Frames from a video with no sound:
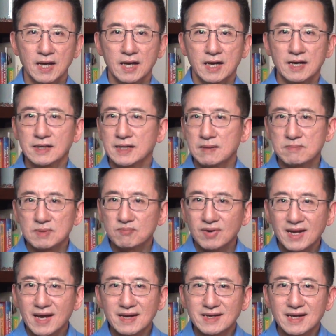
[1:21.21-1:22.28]
It can be
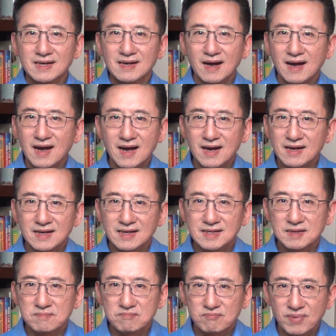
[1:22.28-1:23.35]
played in highly
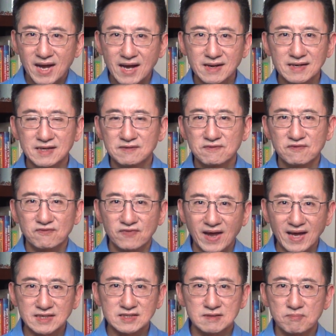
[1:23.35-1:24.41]
competitive,
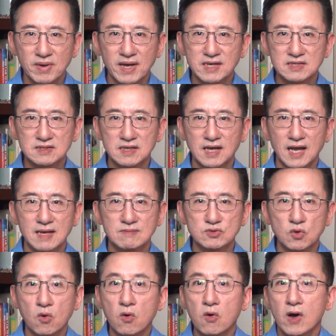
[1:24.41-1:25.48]
fast-paced games
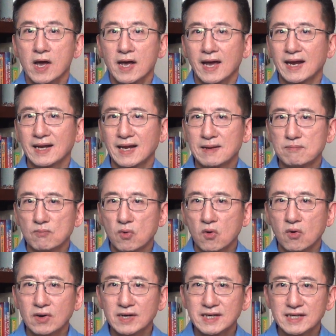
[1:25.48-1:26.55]
or at a
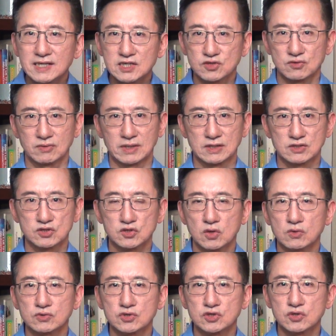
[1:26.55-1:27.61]
more leisurely,
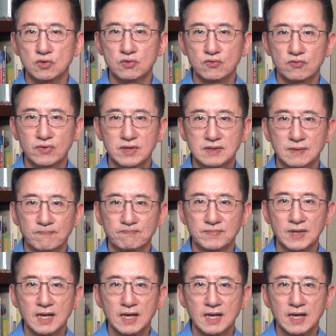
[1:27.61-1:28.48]
social rhythm.